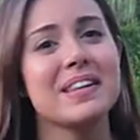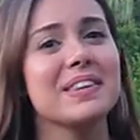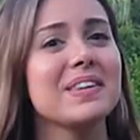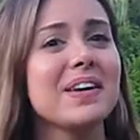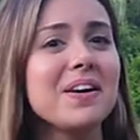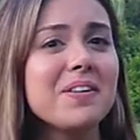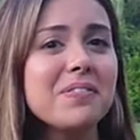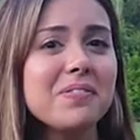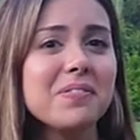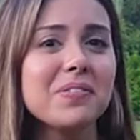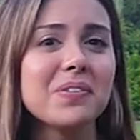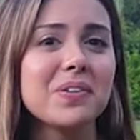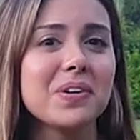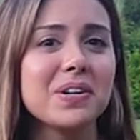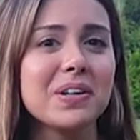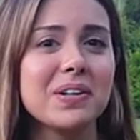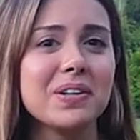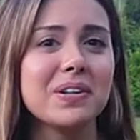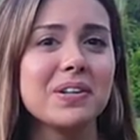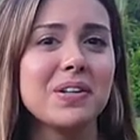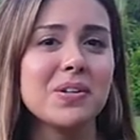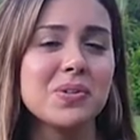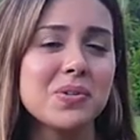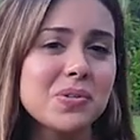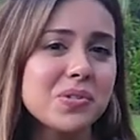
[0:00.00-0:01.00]
Therefore,
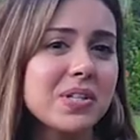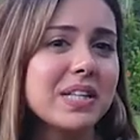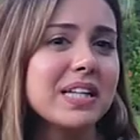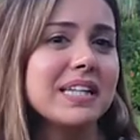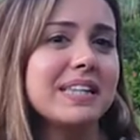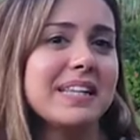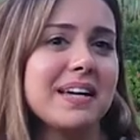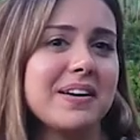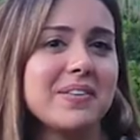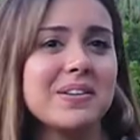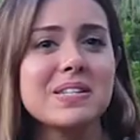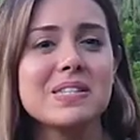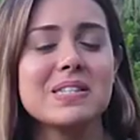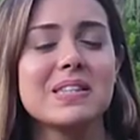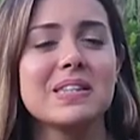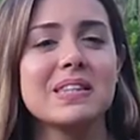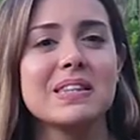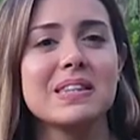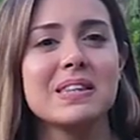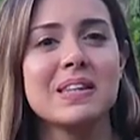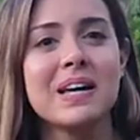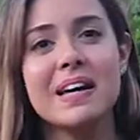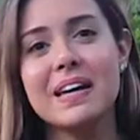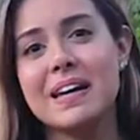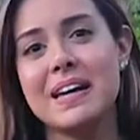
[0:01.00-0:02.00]
usually there is
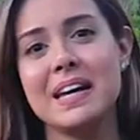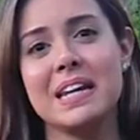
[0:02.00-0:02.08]
not